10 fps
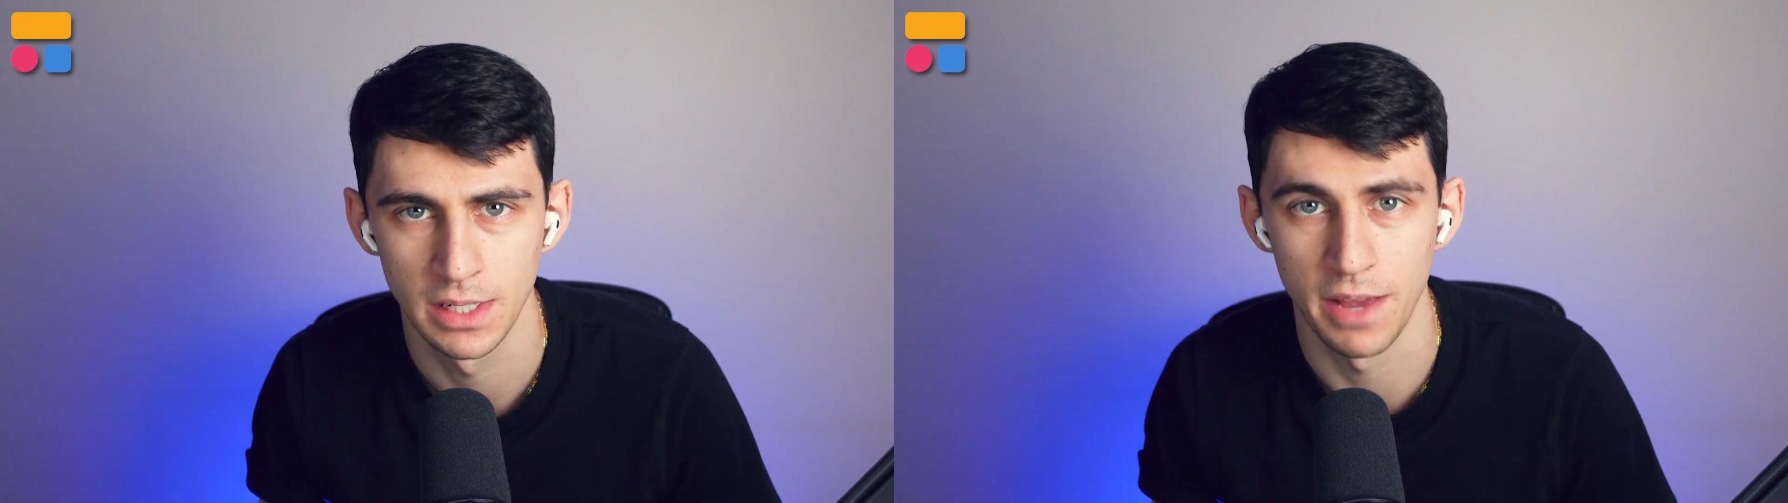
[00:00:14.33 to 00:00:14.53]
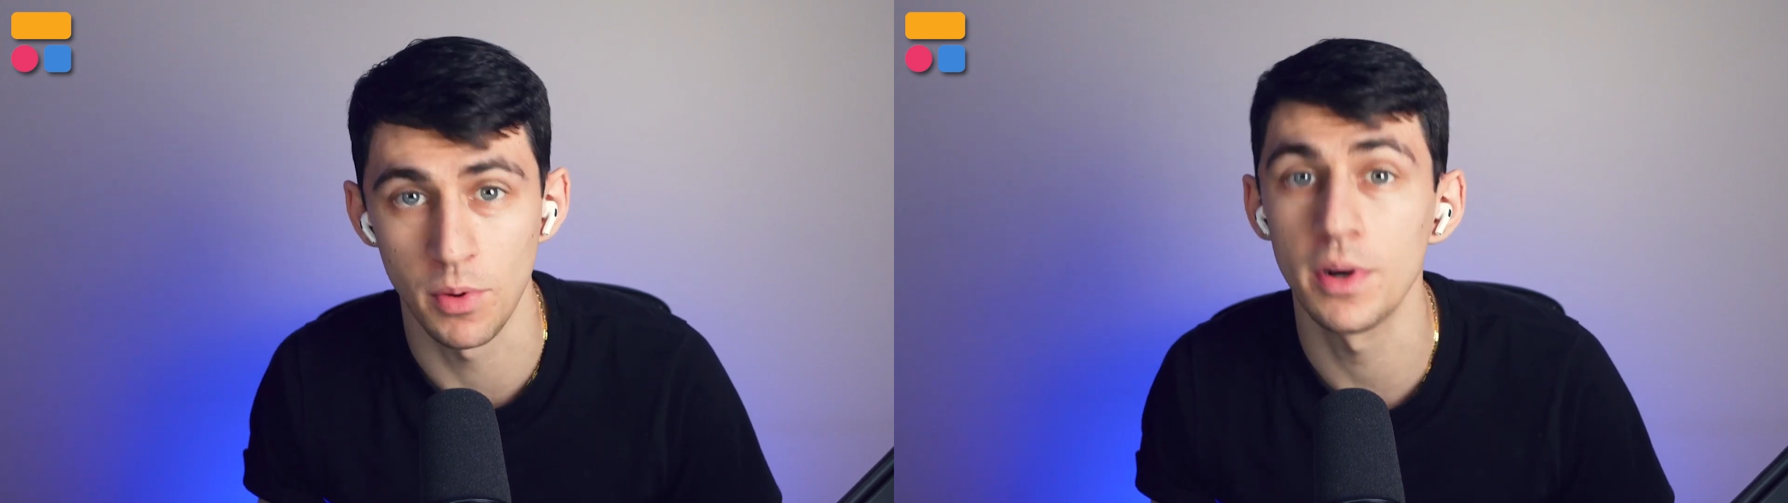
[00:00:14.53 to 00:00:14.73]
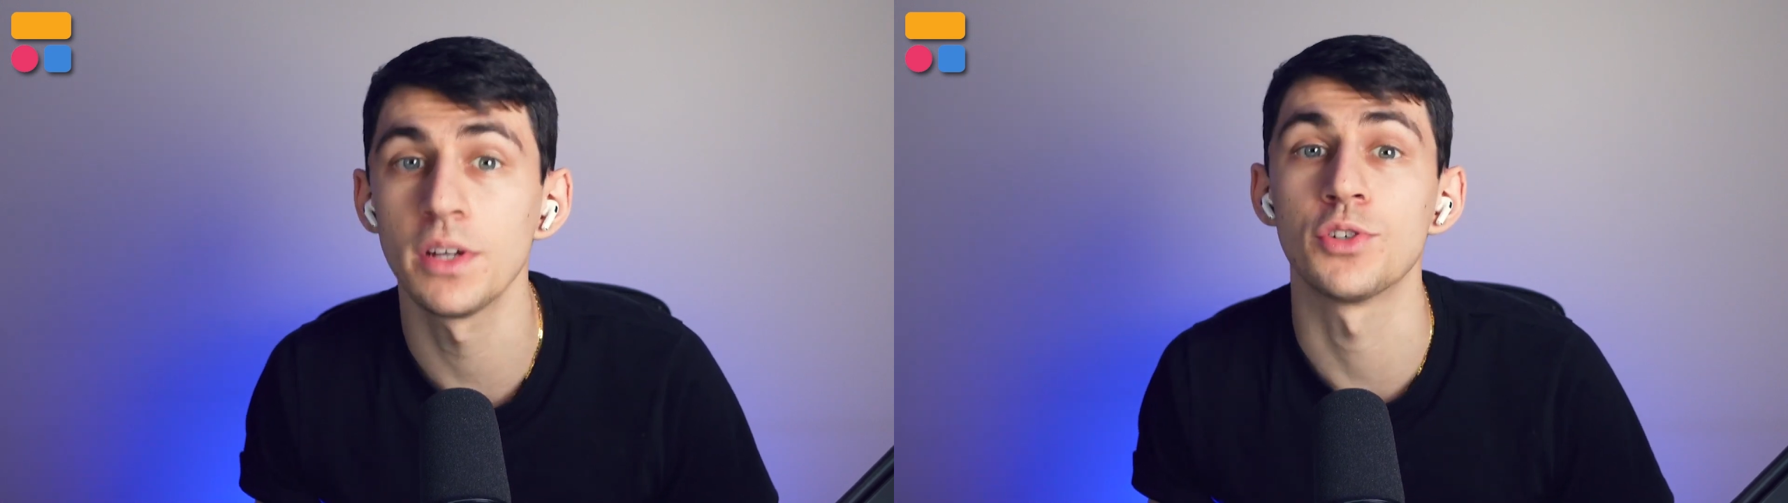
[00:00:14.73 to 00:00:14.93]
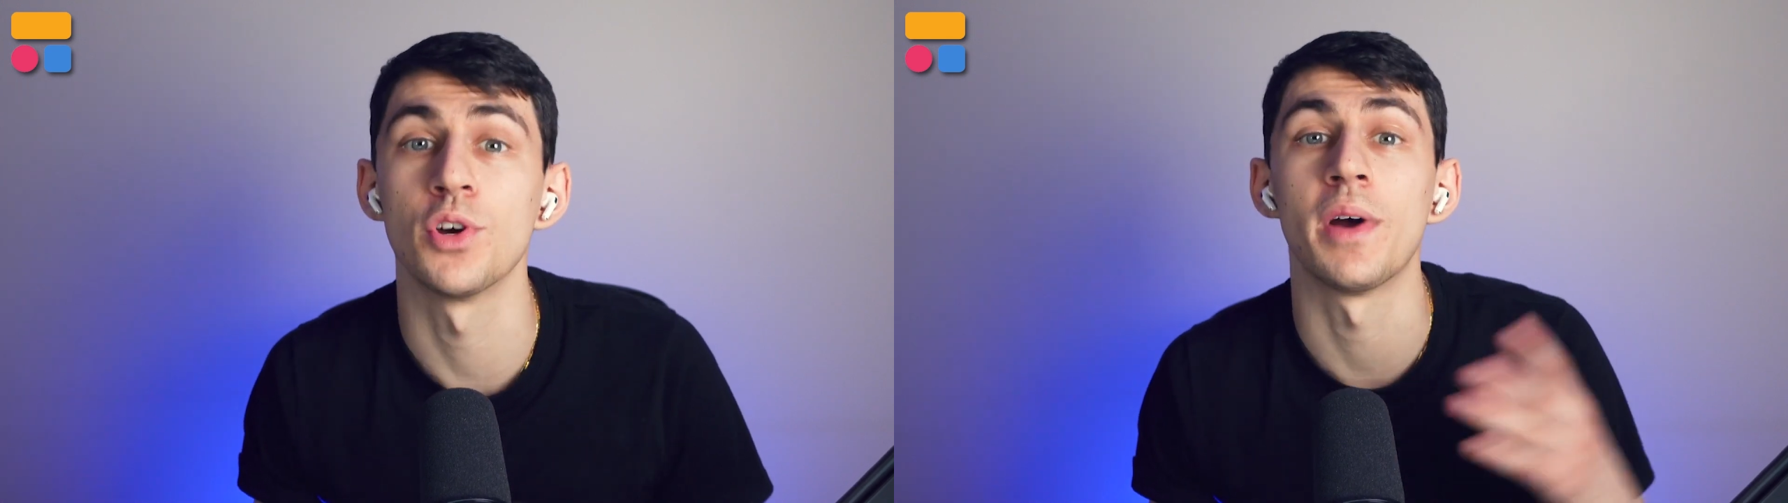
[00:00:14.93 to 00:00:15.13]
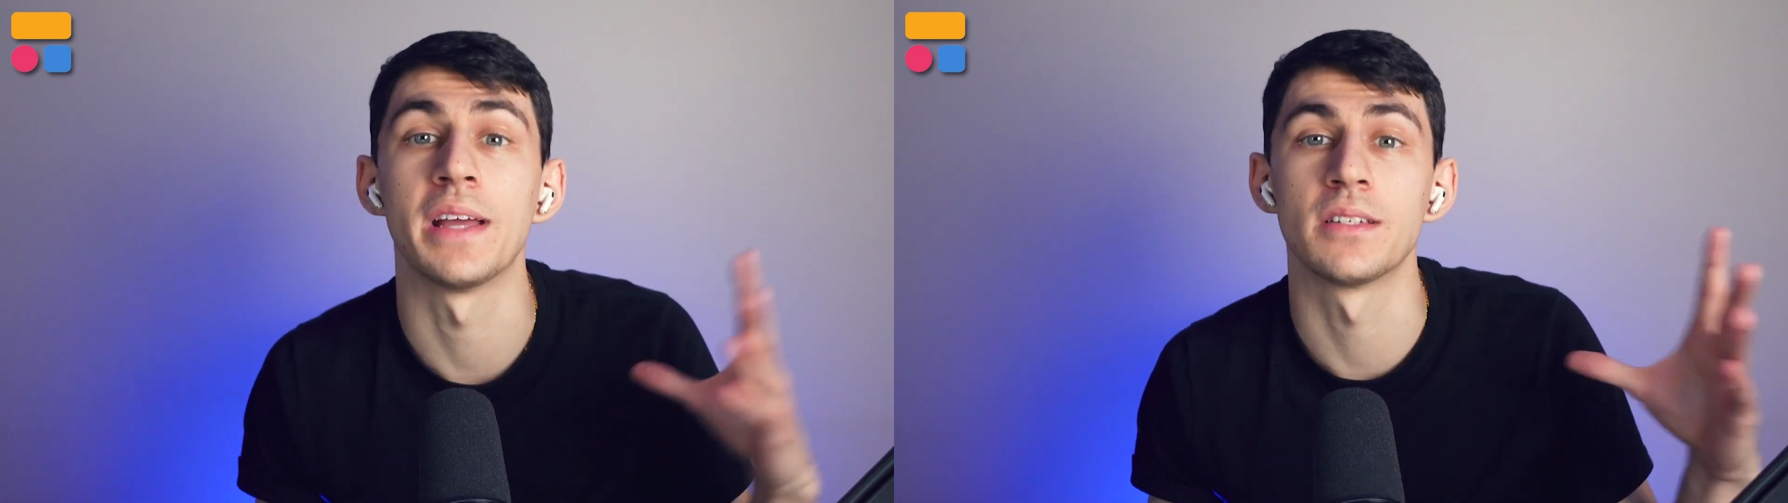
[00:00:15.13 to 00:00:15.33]
If you wanna
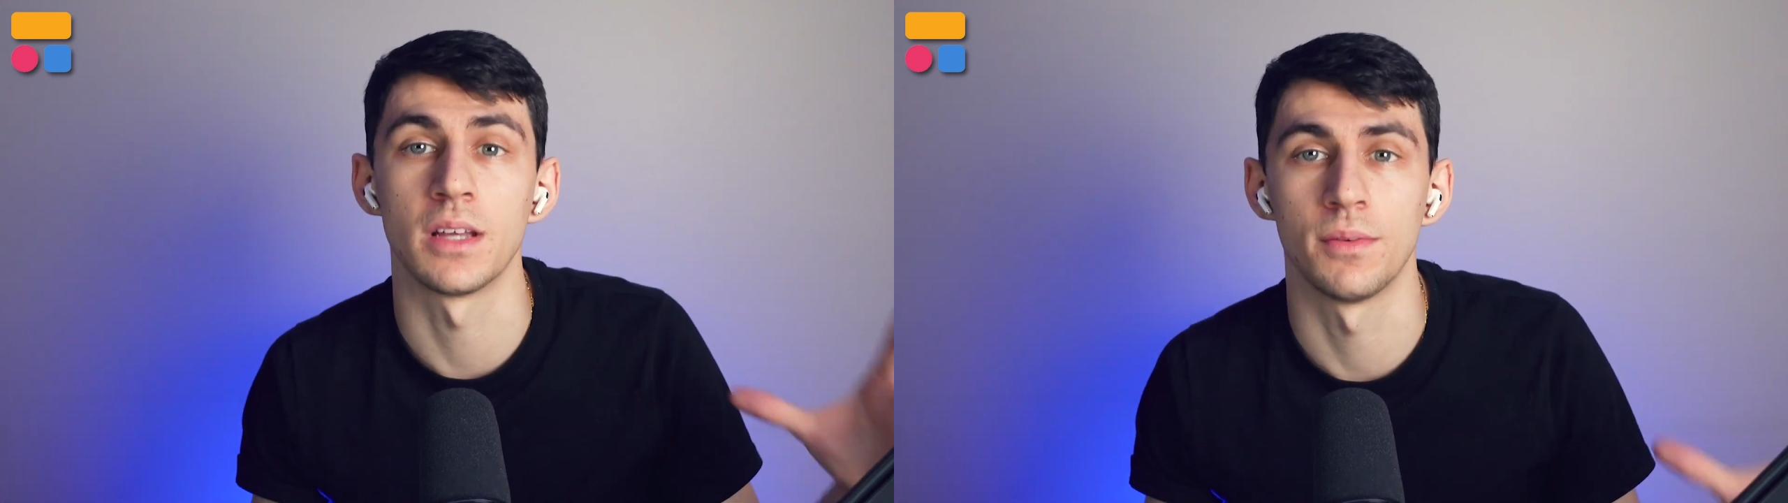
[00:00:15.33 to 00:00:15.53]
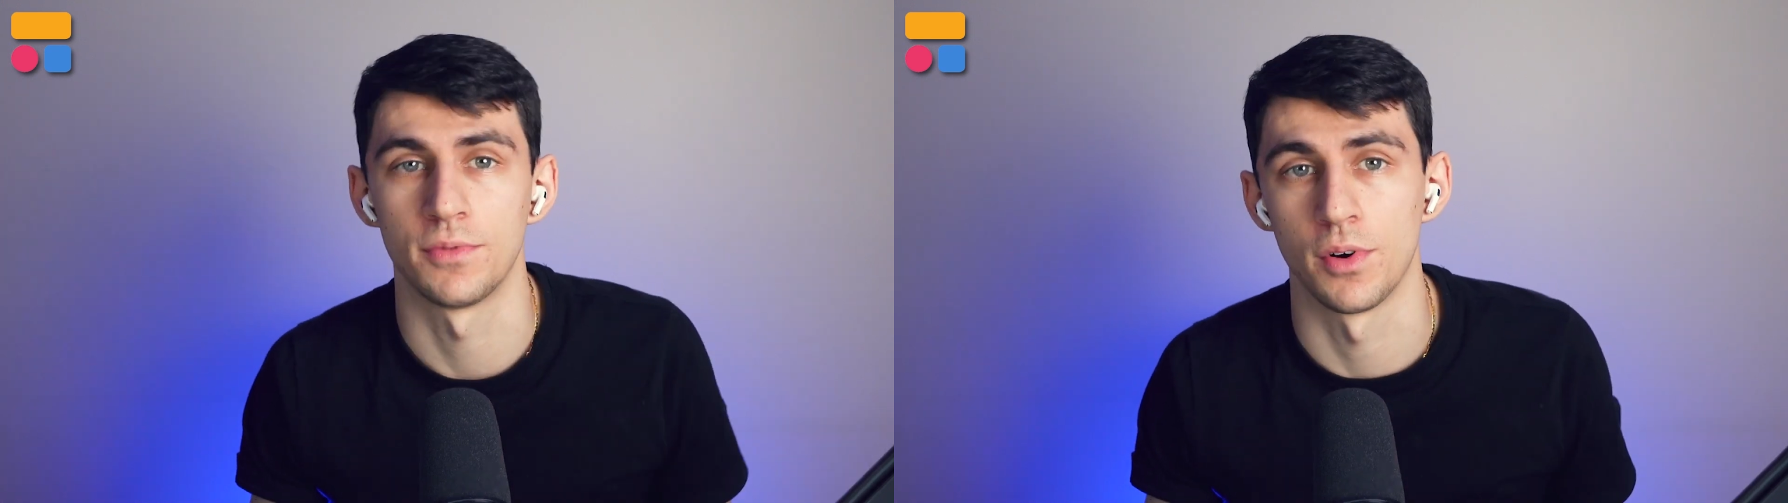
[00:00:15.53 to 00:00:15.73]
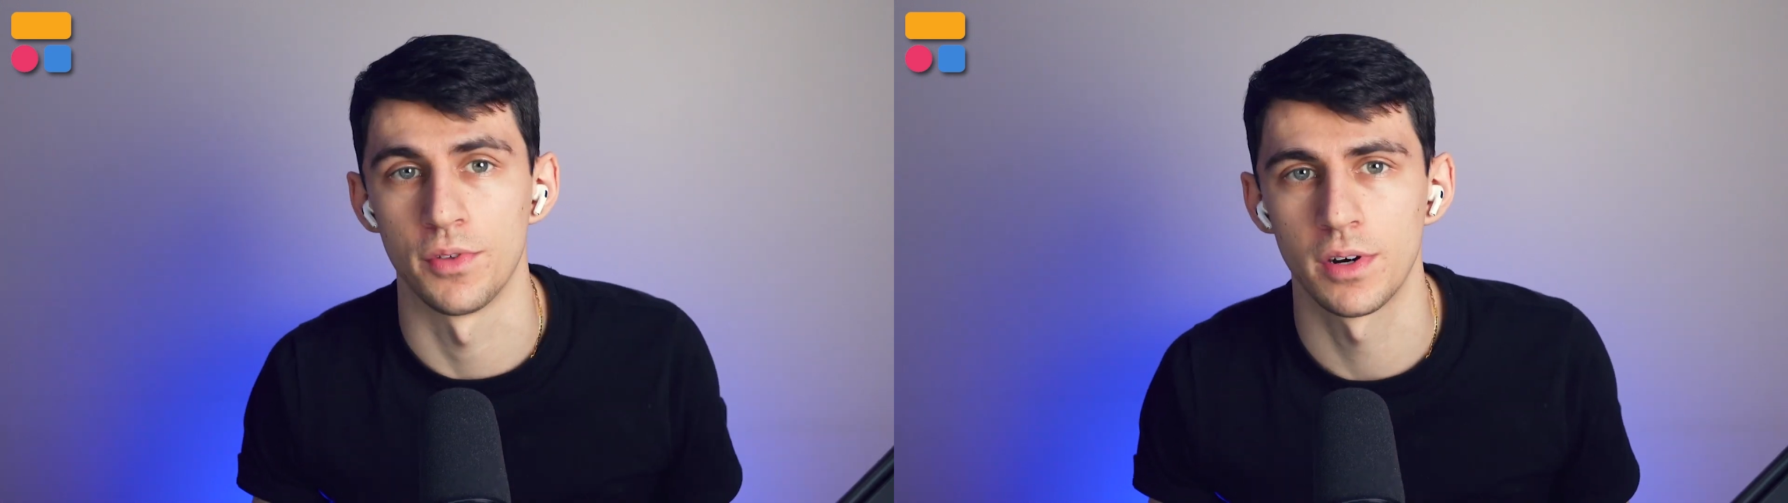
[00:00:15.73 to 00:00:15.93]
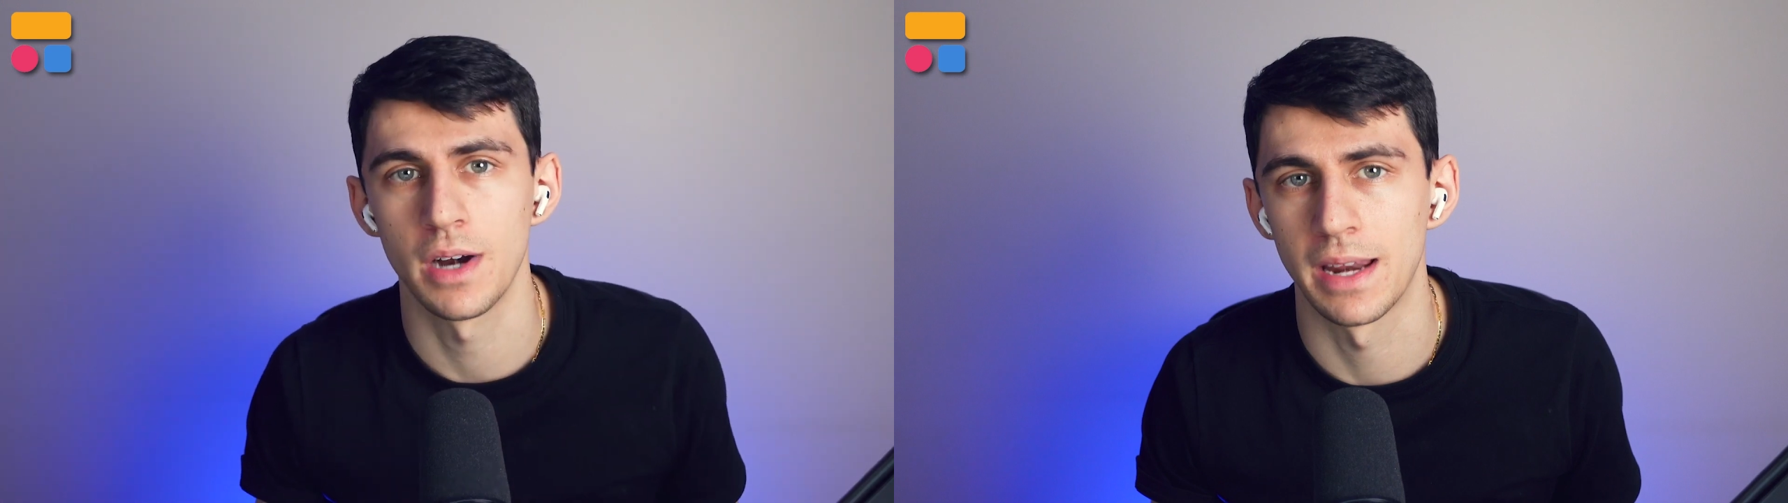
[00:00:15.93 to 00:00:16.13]
go a step further